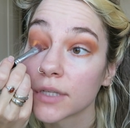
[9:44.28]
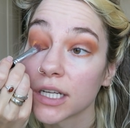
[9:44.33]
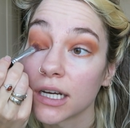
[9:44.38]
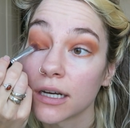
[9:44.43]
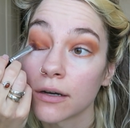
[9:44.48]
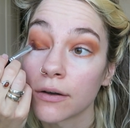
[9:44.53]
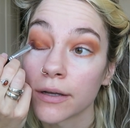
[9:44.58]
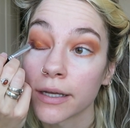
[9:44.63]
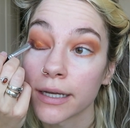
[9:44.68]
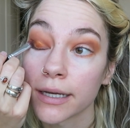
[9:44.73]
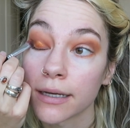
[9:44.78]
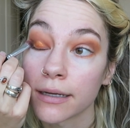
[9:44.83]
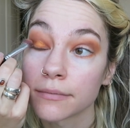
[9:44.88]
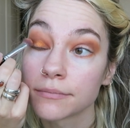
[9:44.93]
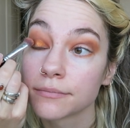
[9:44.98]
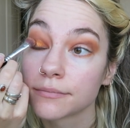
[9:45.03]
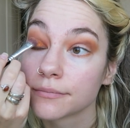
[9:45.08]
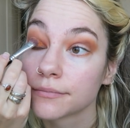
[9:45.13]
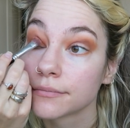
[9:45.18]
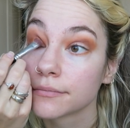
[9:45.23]
Oh yeah.
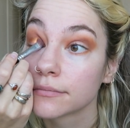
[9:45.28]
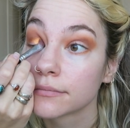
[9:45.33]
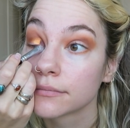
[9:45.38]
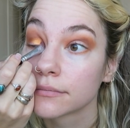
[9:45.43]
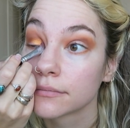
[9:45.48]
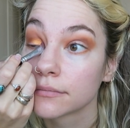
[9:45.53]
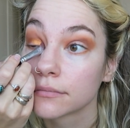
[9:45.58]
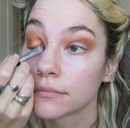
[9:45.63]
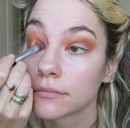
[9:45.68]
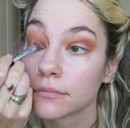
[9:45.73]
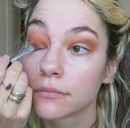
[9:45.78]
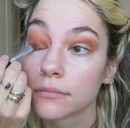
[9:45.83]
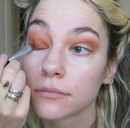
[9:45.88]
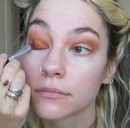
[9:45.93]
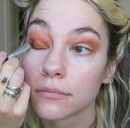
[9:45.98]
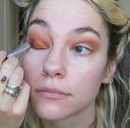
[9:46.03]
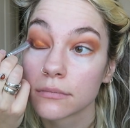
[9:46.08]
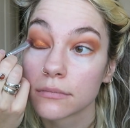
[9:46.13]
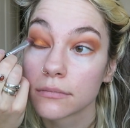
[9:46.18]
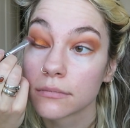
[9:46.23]

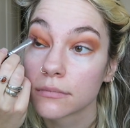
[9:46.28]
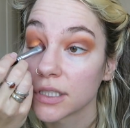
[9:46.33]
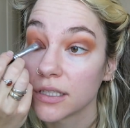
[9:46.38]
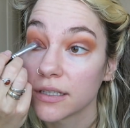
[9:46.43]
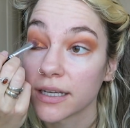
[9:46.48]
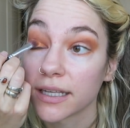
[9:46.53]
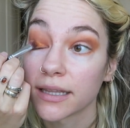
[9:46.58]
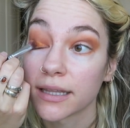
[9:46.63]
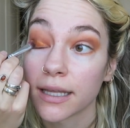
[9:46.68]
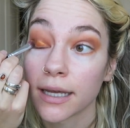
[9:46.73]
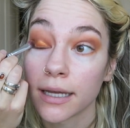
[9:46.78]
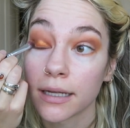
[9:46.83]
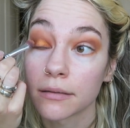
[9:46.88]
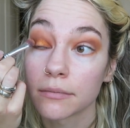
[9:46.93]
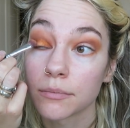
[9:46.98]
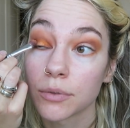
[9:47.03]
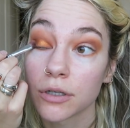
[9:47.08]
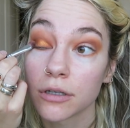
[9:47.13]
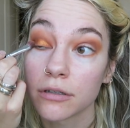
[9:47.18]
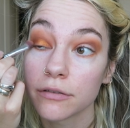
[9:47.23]
Look at that,
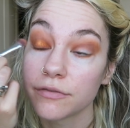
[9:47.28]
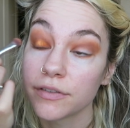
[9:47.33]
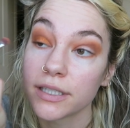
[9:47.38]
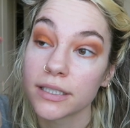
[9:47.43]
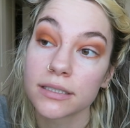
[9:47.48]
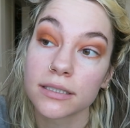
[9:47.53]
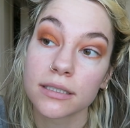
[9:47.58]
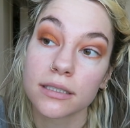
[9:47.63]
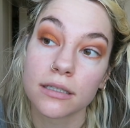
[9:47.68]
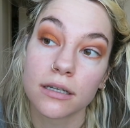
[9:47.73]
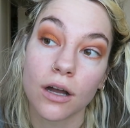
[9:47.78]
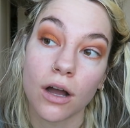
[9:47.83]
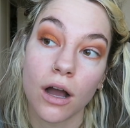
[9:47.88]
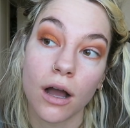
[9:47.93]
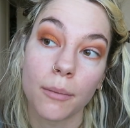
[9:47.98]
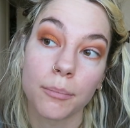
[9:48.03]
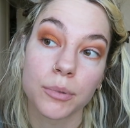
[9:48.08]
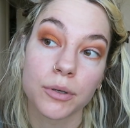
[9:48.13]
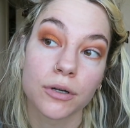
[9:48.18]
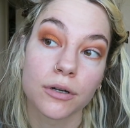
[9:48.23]
perfect
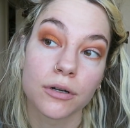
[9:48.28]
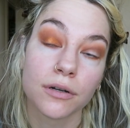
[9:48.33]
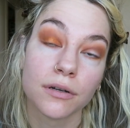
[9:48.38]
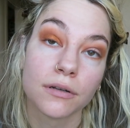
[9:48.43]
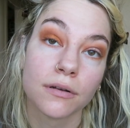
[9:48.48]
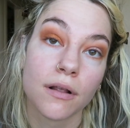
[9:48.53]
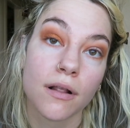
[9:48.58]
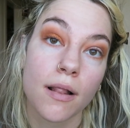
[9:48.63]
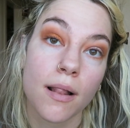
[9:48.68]
copper.